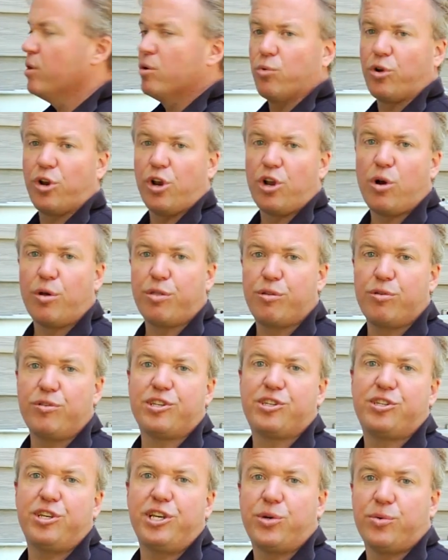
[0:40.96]
we're going to go through
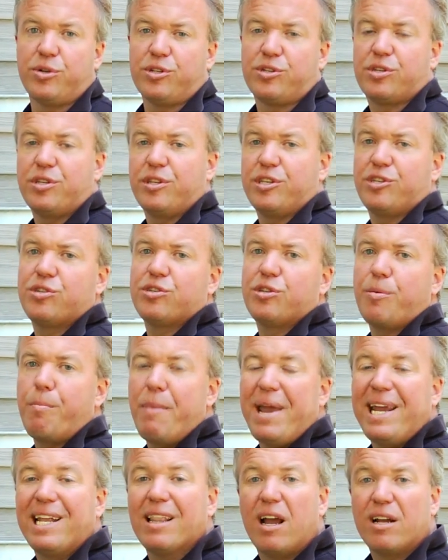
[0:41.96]
the sequence. This is the
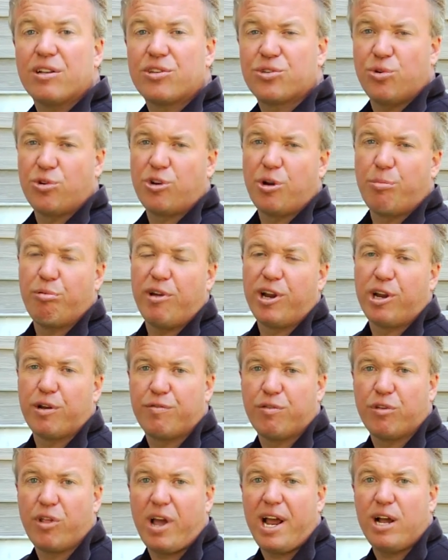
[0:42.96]
mainline circuit breaker
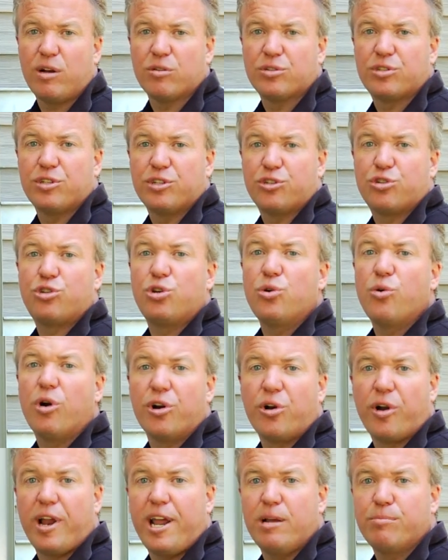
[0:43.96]
for the house. It's
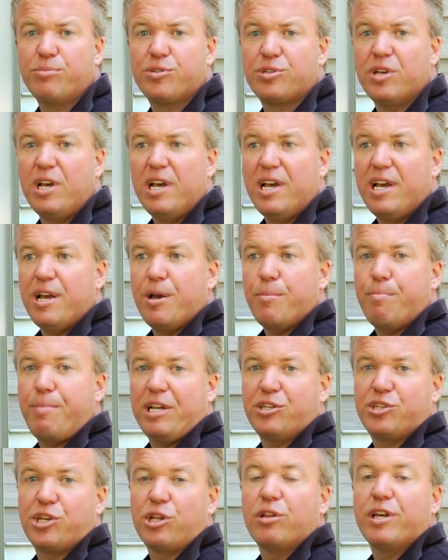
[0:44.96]
200 amps.
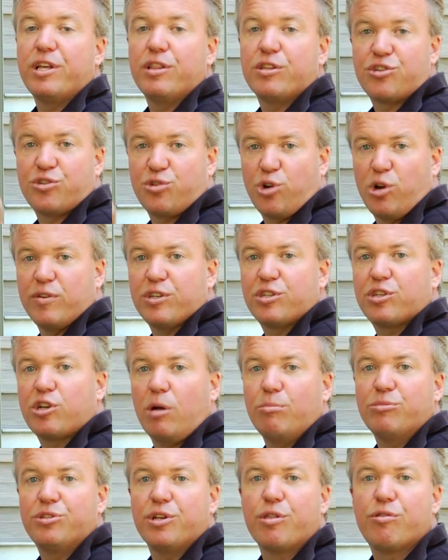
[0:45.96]
Basically, the service
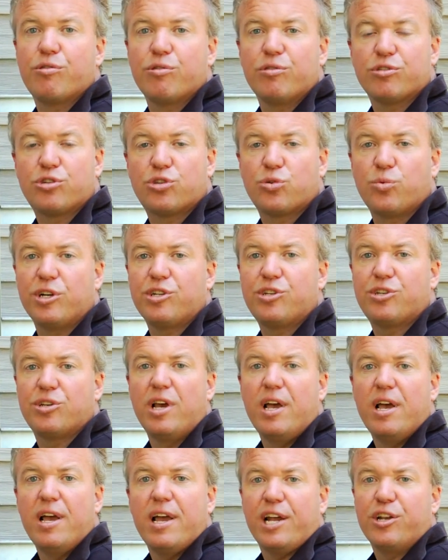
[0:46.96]
comes in through this switch,
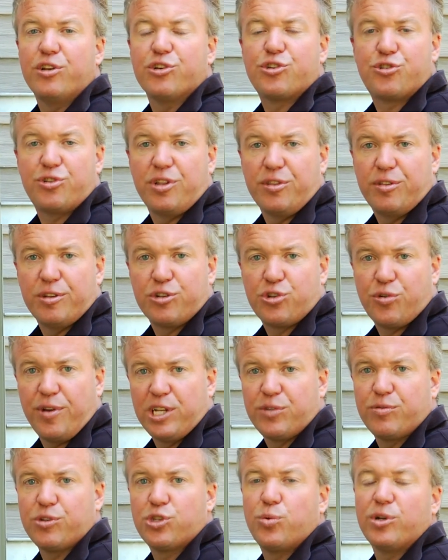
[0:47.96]
and the
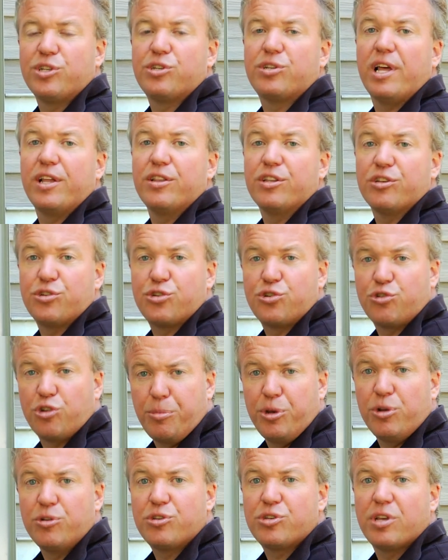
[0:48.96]
transfer switch then
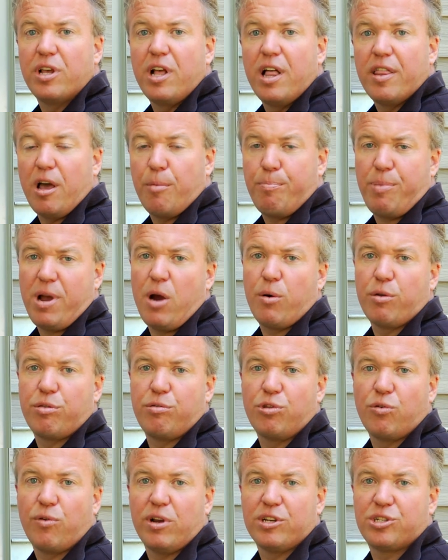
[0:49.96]
distributes that power
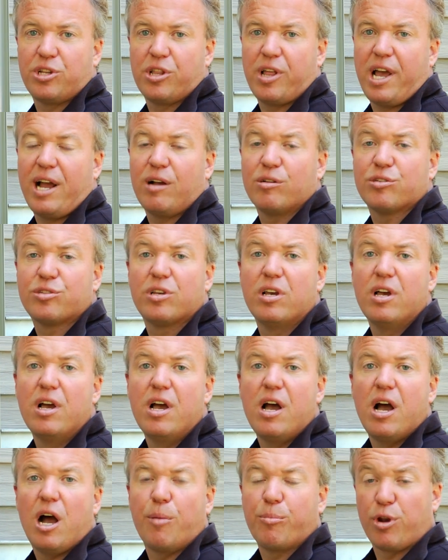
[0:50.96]
through the rest of the house.
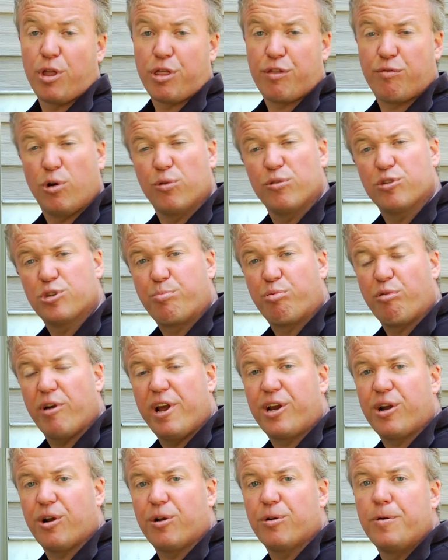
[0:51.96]
I'm going to throw this
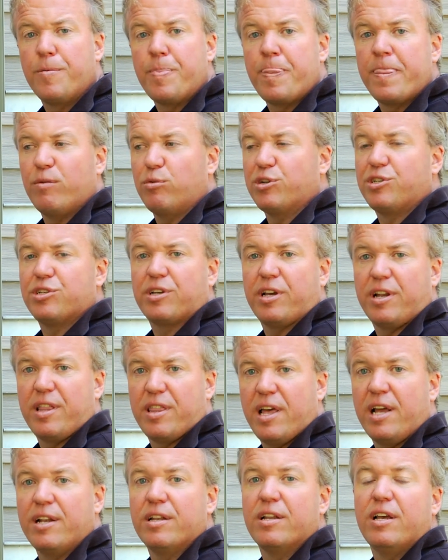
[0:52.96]
breaker, which is going
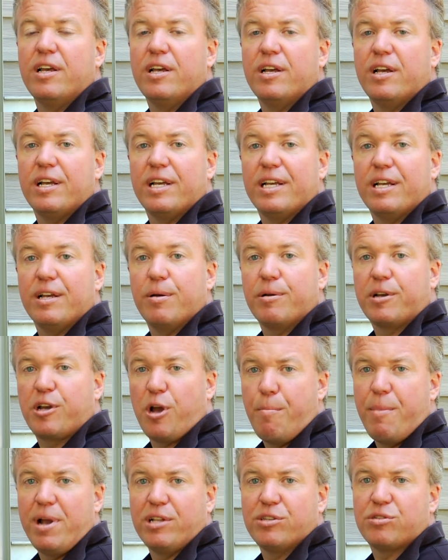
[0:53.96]
to then
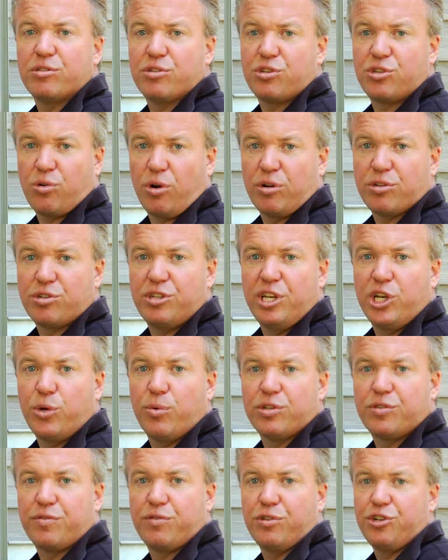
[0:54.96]
commence the start
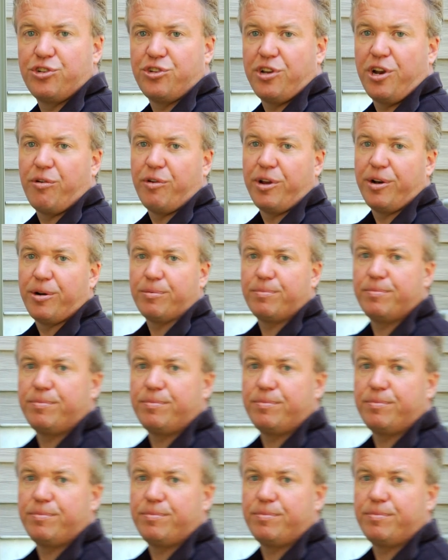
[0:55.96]
sequence for the generator.